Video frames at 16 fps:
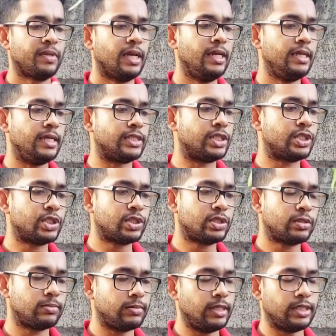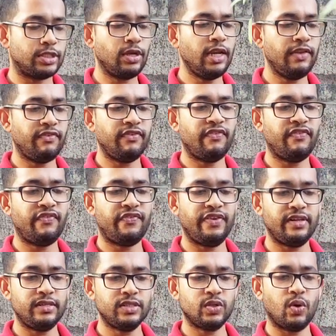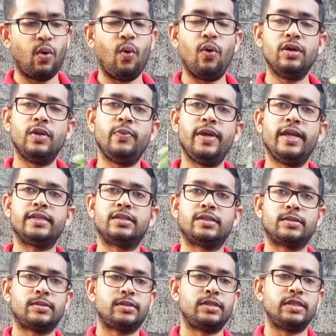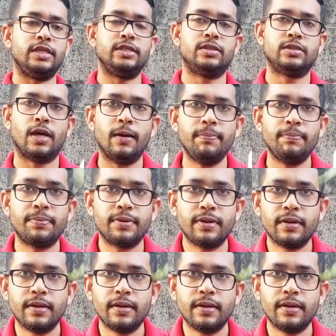it's not even filled all the way to the top,